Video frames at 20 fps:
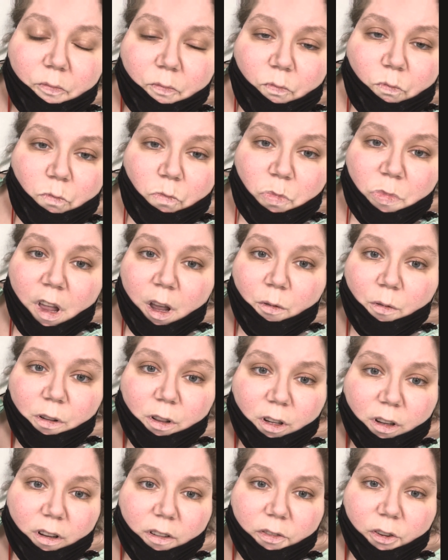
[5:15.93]
they will
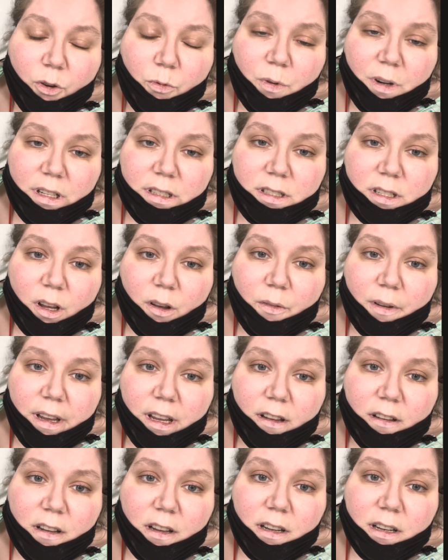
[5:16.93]
look for what's going
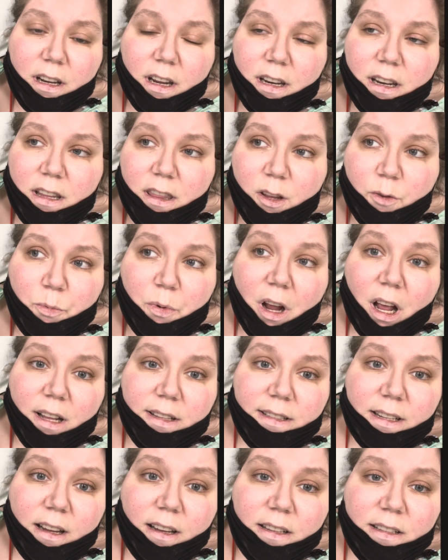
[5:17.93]
on. And in the
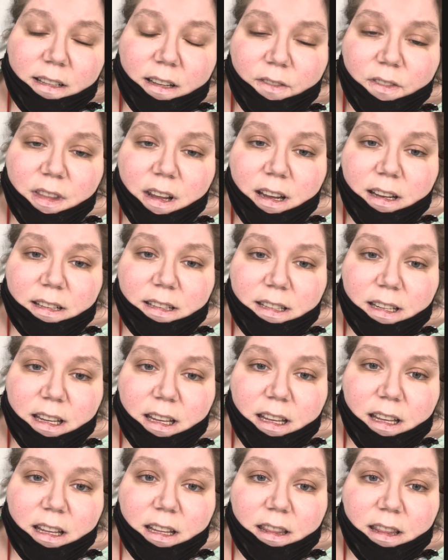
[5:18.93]
process, if they
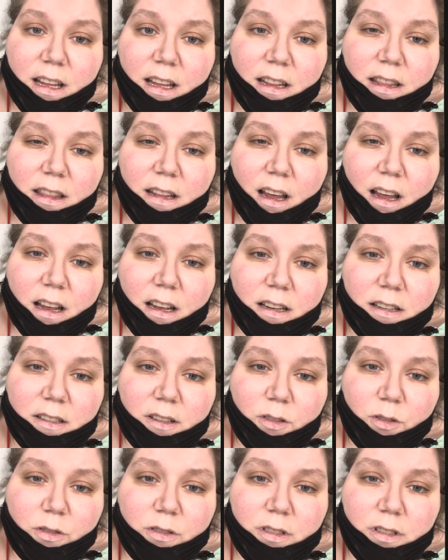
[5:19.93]
see that that
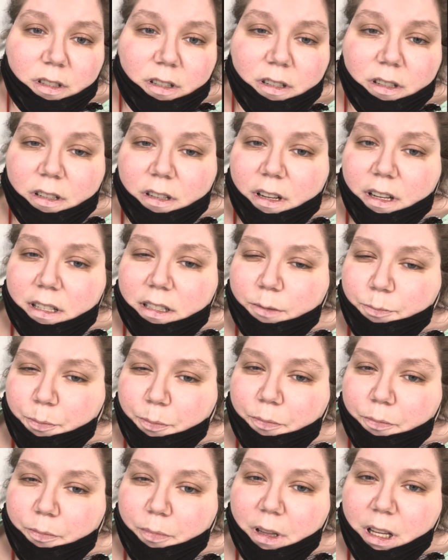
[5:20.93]
ulcer is
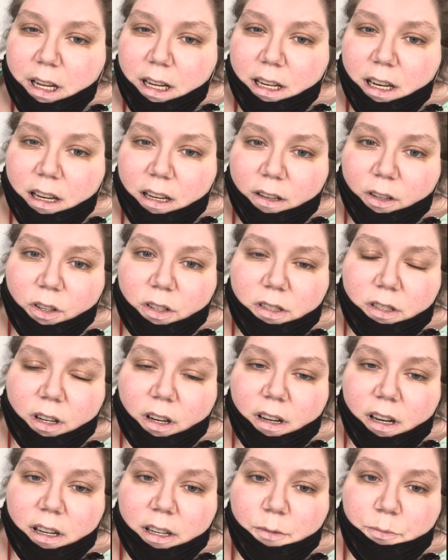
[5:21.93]
bleeding or
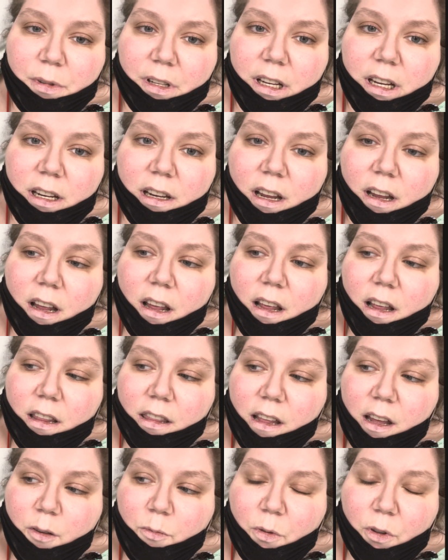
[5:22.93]
starting to bleed,
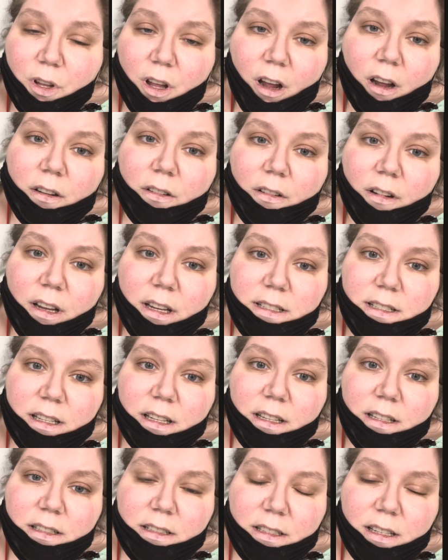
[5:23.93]
they will cauterize
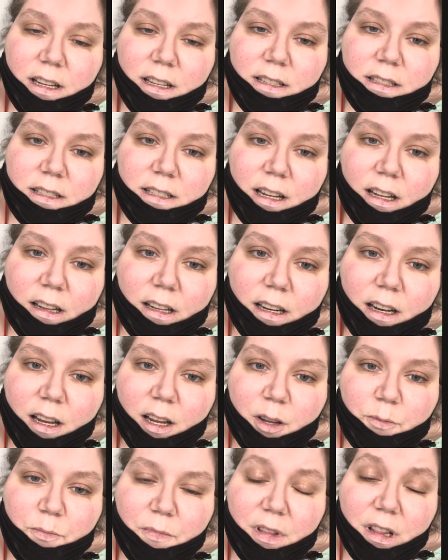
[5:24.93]
it and seal it
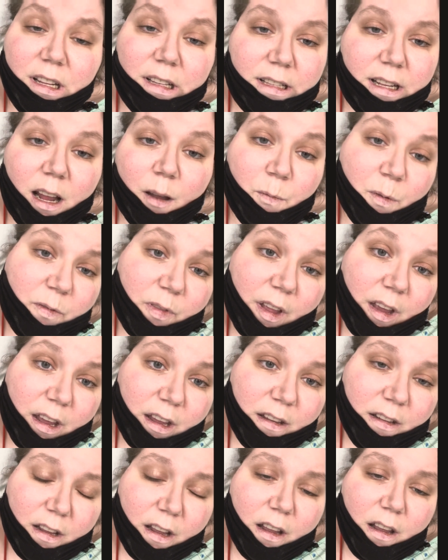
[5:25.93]
up. And the same if they,
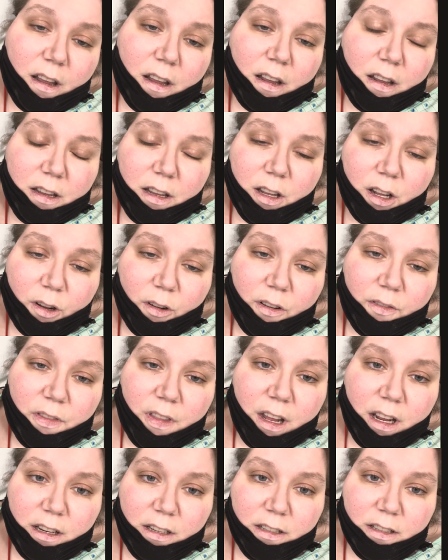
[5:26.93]
if
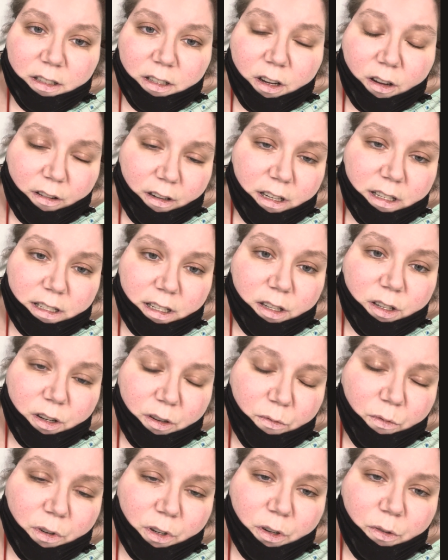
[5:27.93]
they notice a new
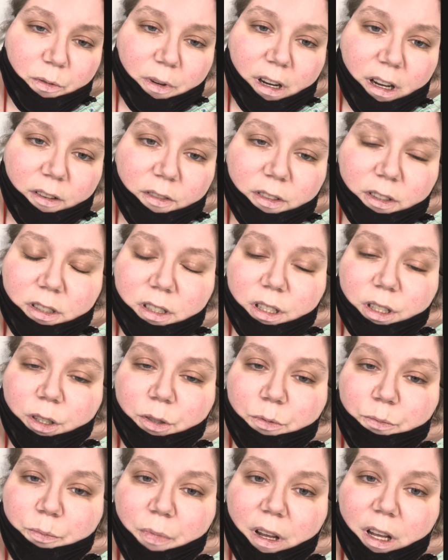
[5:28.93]
one or whatever
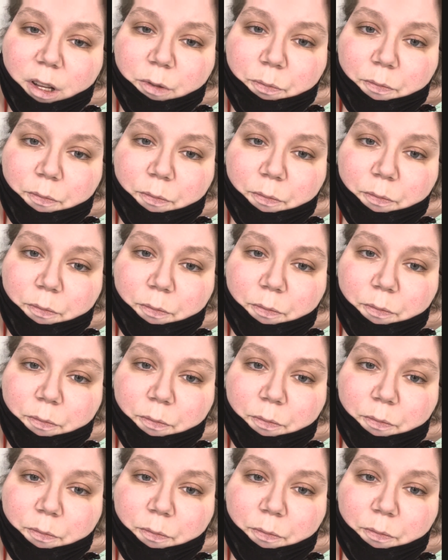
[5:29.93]
too. But